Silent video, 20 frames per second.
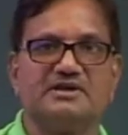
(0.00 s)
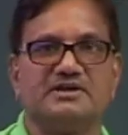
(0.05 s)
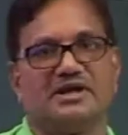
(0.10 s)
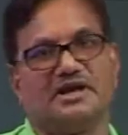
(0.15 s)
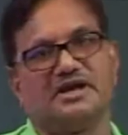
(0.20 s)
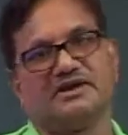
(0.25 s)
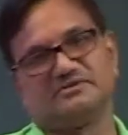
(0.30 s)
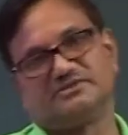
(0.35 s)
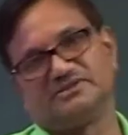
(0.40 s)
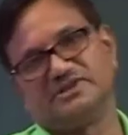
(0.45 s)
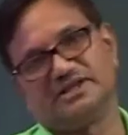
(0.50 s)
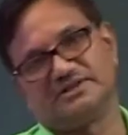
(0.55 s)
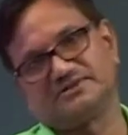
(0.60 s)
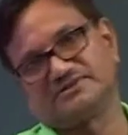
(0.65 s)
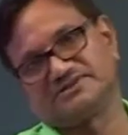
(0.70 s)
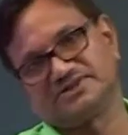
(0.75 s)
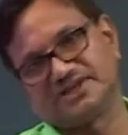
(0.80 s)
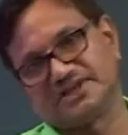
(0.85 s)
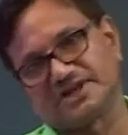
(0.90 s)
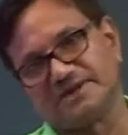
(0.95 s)
And that
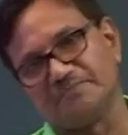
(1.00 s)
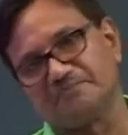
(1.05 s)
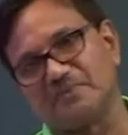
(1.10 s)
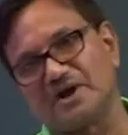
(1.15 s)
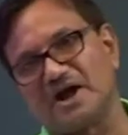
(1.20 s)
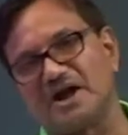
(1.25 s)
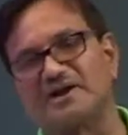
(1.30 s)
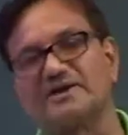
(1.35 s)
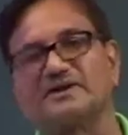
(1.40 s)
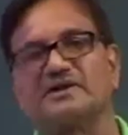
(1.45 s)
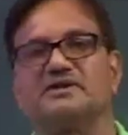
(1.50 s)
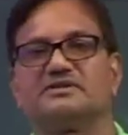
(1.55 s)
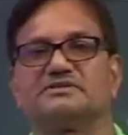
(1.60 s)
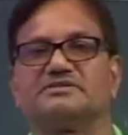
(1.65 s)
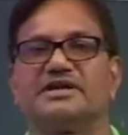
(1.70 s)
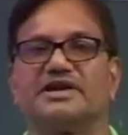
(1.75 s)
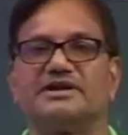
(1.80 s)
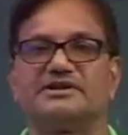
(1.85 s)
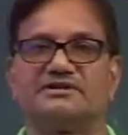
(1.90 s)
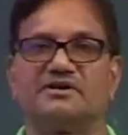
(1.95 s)
second part,
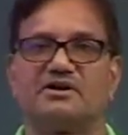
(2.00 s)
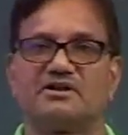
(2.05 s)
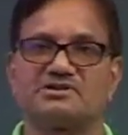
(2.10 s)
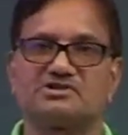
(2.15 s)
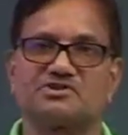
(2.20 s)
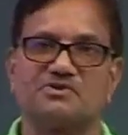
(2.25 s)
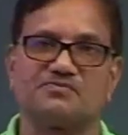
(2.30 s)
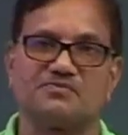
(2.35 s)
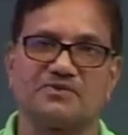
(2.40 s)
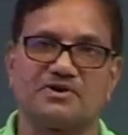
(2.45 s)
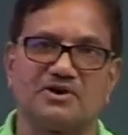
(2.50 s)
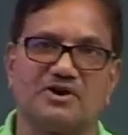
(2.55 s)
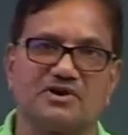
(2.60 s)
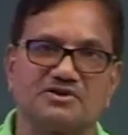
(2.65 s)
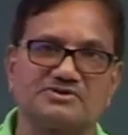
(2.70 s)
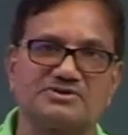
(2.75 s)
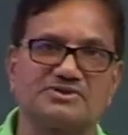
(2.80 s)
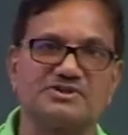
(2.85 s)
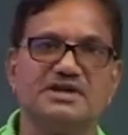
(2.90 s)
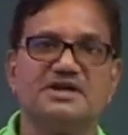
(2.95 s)
that also
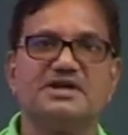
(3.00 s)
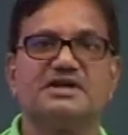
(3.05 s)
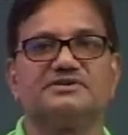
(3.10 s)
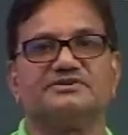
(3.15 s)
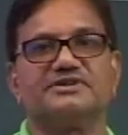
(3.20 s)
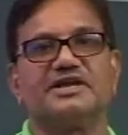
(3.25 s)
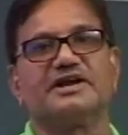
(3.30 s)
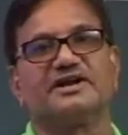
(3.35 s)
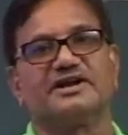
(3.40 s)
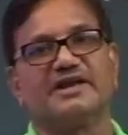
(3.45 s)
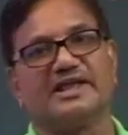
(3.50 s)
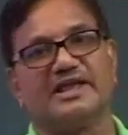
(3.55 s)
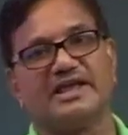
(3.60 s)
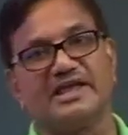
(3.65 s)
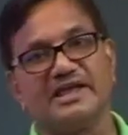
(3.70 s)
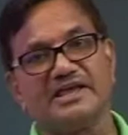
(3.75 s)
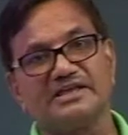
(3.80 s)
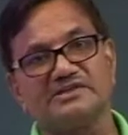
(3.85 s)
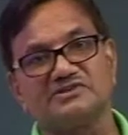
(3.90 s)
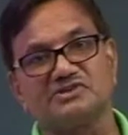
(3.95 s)
follows that
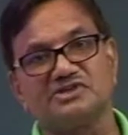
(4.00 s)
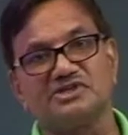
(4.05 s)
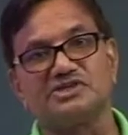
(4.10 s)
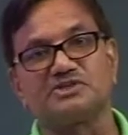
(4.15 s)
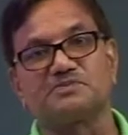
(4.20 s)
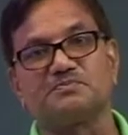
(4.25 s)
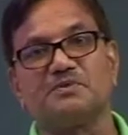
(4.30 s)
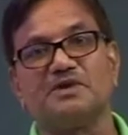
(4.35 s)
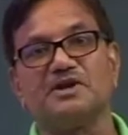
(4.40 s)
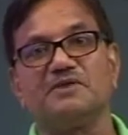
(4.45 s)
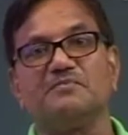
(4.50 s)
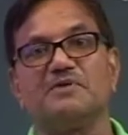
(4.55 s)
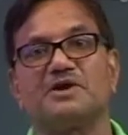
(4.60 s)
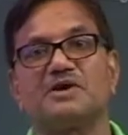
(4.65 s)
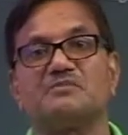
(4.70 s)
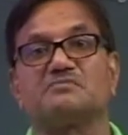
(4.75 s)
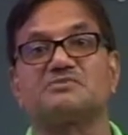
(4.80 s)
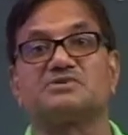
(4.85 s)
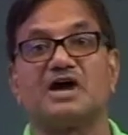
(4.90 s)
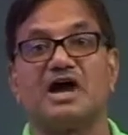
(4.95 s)
as the speed
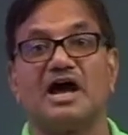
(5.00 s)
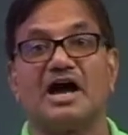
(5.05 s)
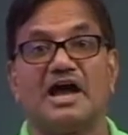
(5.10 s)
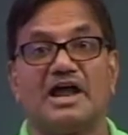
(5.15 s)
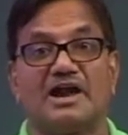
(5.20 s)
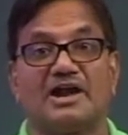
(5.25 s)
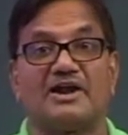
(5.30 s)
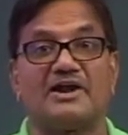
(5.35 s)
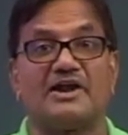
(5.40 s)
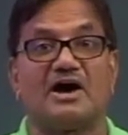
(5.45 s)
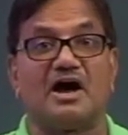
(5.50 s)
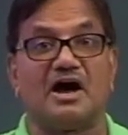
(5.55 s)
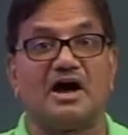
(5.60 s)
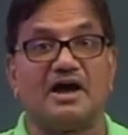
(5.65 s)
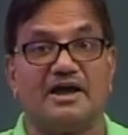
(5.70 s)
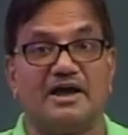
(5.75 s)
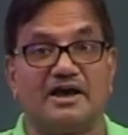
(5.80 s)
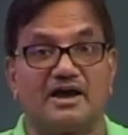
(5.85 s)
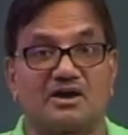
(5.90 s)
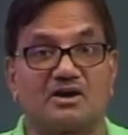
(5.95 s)
becomes higher and
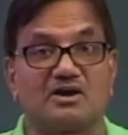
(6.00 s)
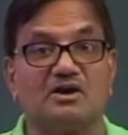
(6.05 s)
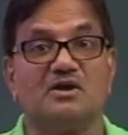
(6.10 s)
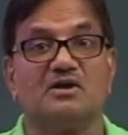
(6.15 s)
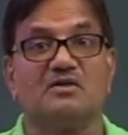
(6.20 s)
higher,